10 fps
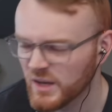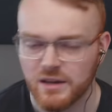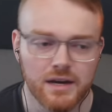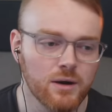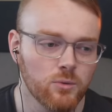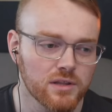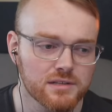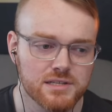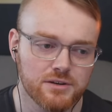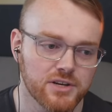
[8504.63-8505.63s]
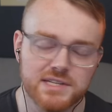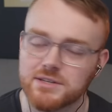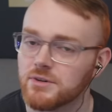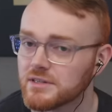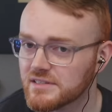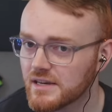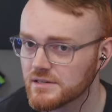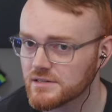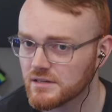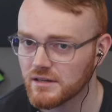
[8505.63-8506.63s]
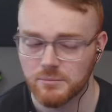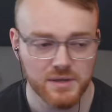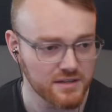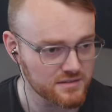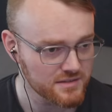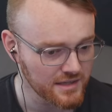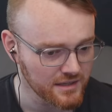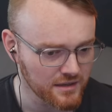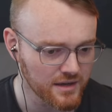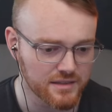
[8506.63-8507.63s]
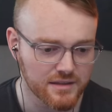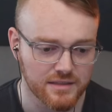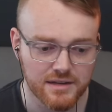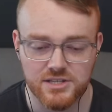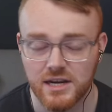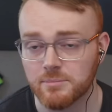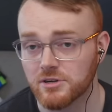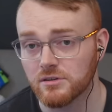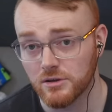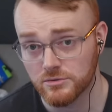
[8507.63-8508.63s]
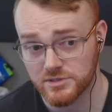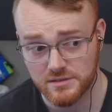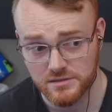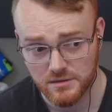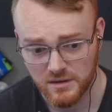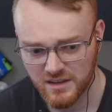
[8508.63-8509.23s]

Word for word: I want the series to exist, be its thing, and then that chapter closes.